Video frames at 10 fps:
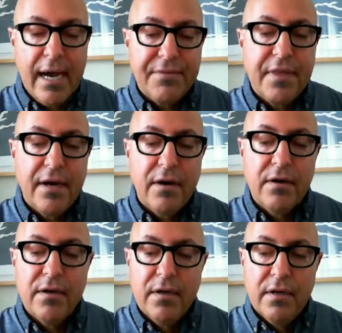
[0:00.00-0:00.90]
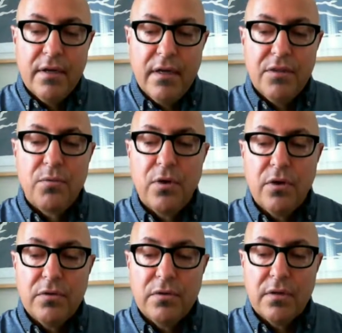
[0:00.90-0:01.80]
out there in the
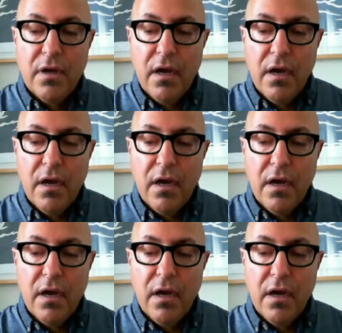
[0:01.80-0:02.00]
world